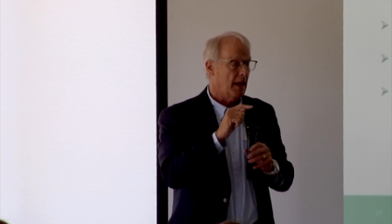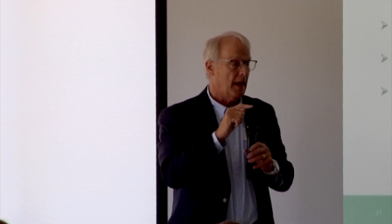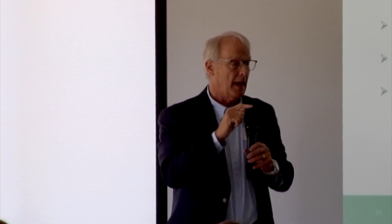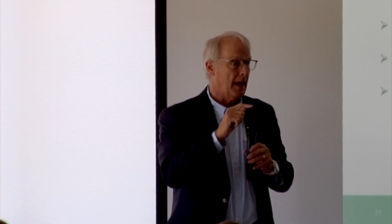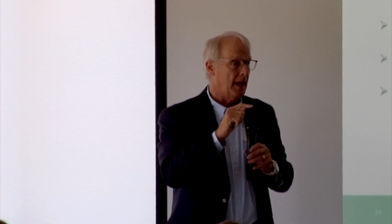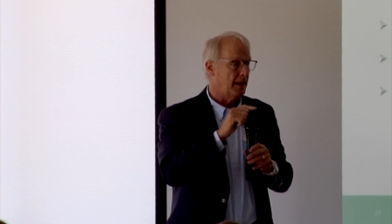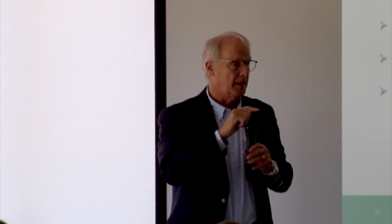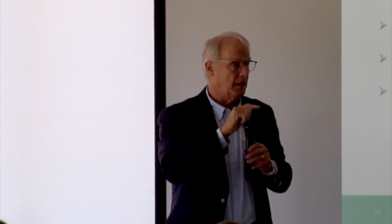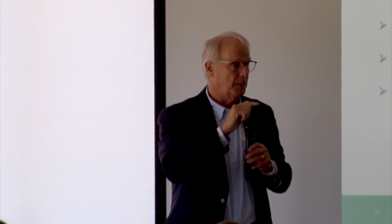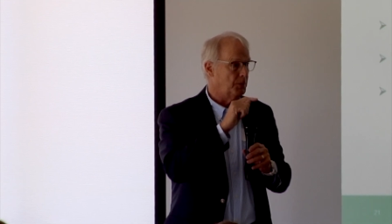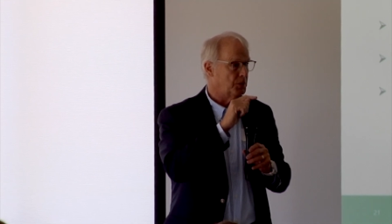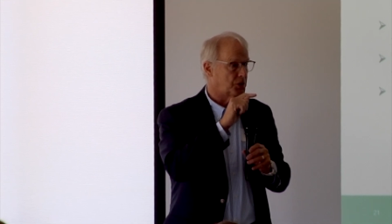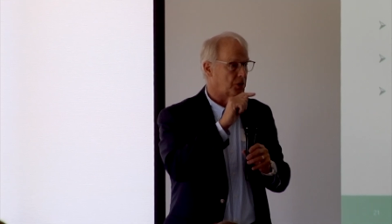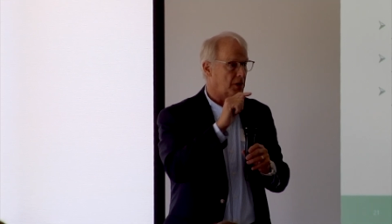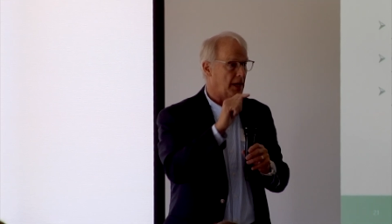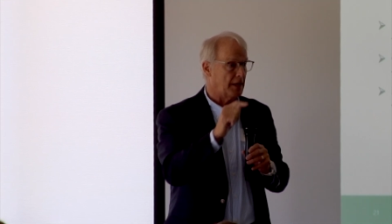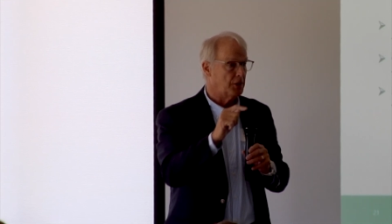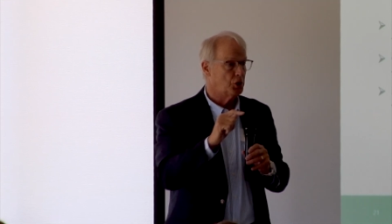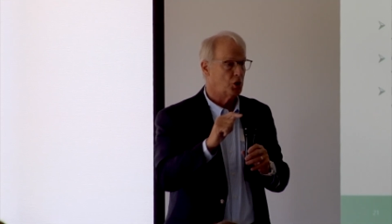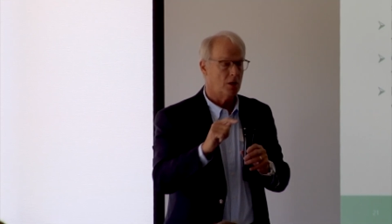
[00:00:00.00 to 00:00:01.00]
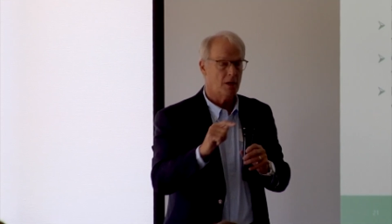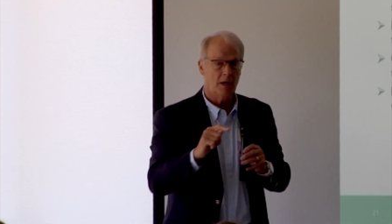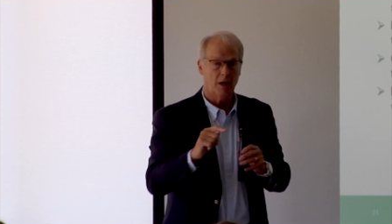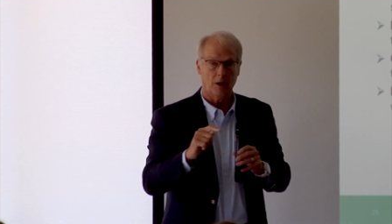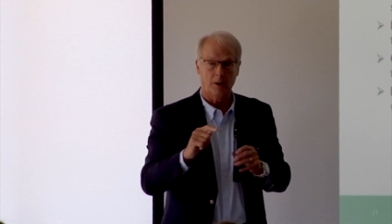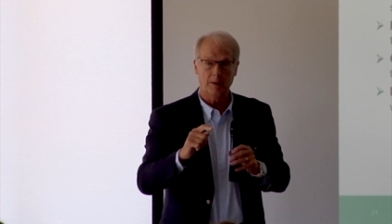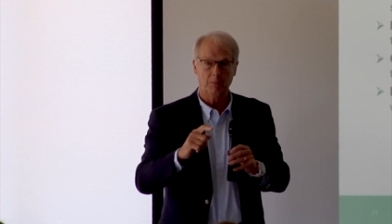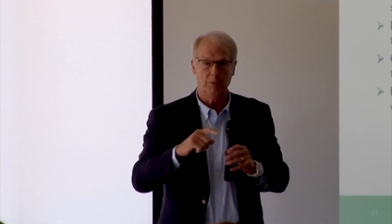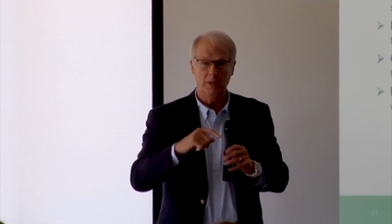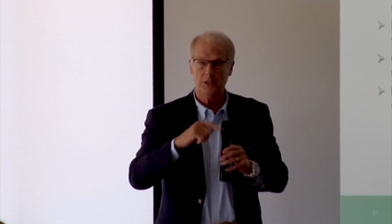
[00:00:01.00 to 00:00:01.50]
And he was an
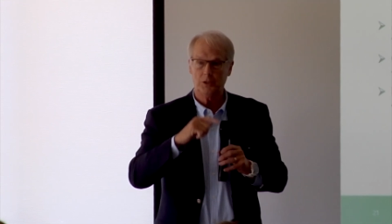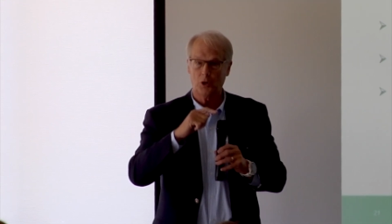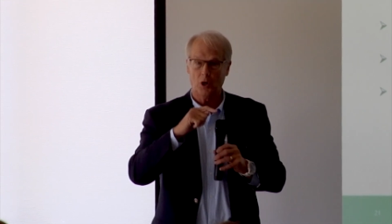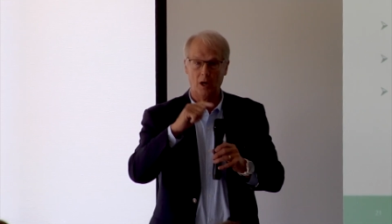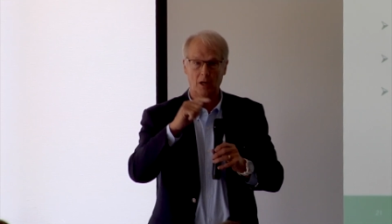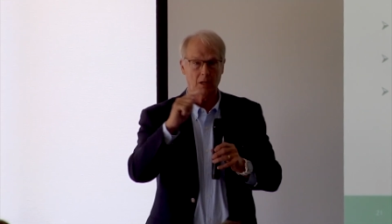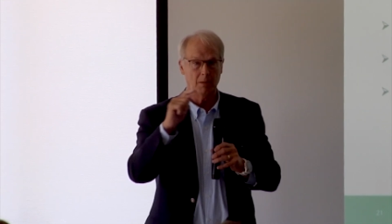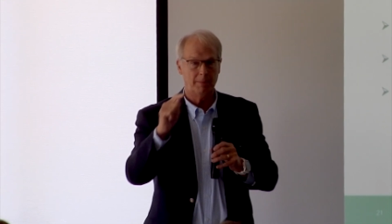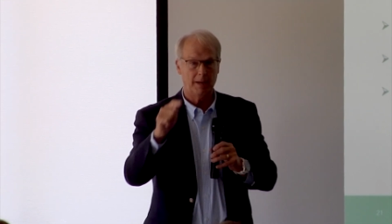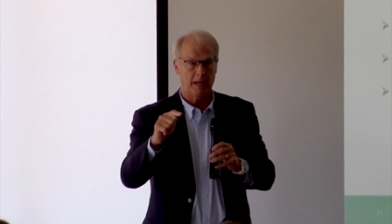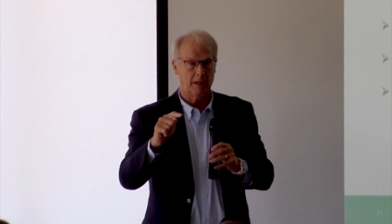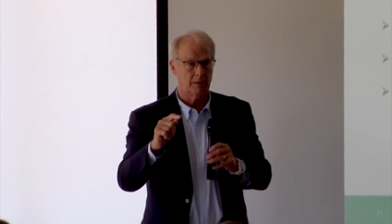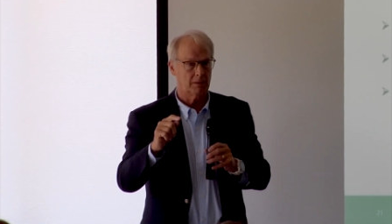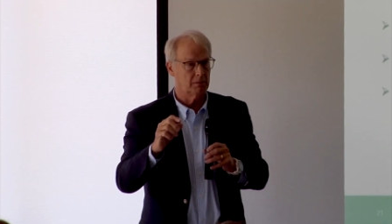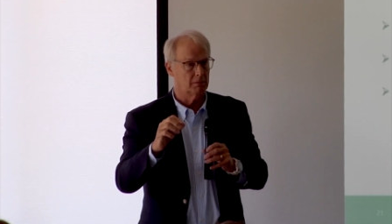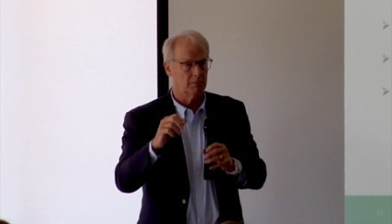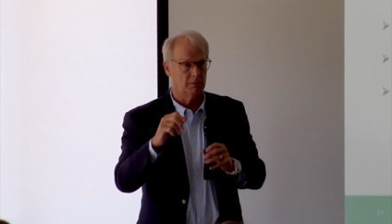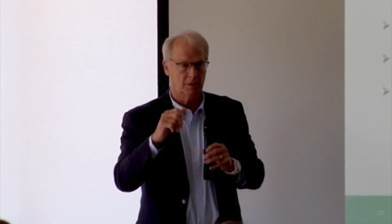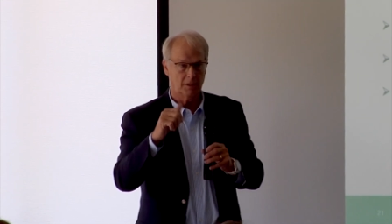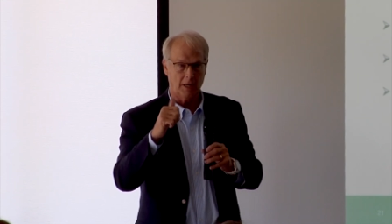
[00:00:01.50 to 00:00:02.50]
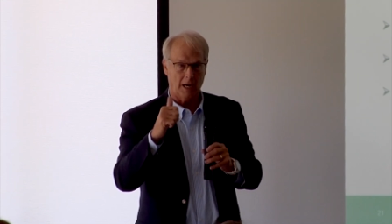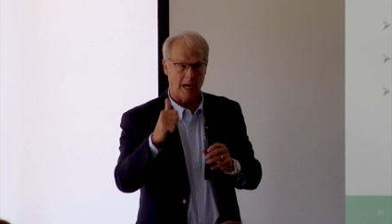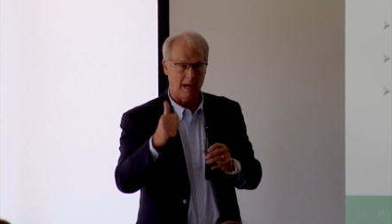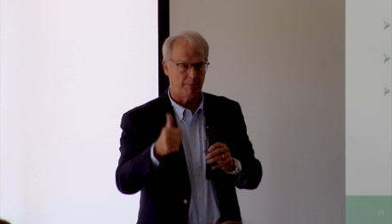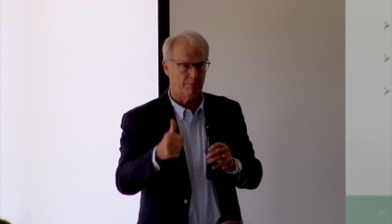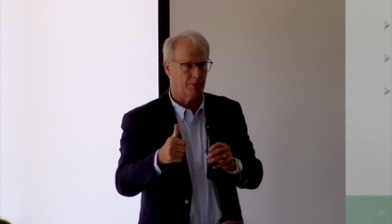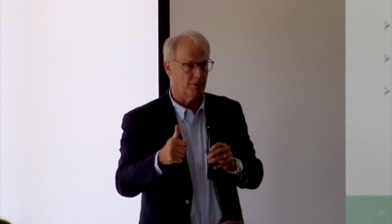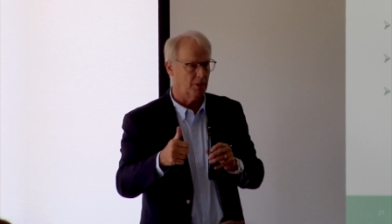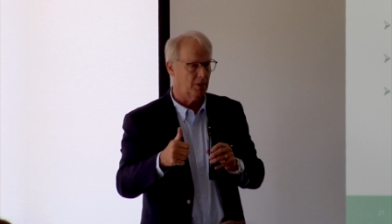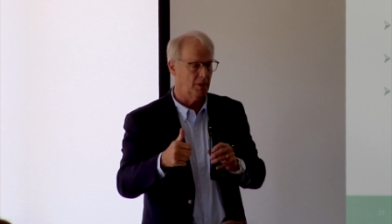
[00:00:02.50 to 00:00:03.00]
engineer, and we'd talk about
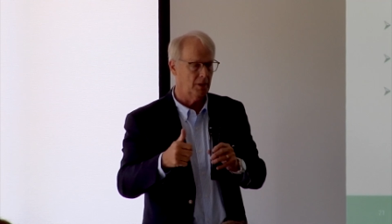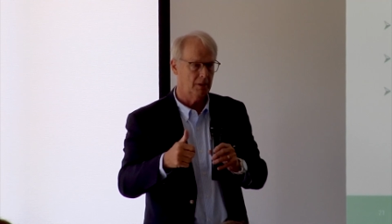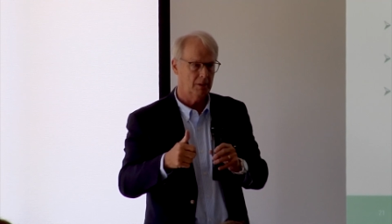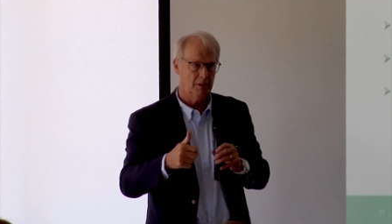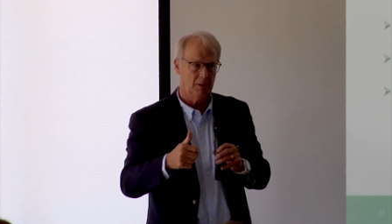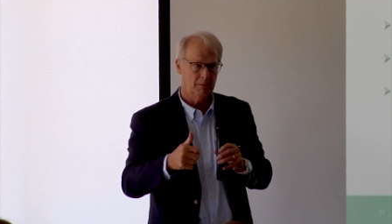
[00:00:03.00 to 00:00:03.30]
copper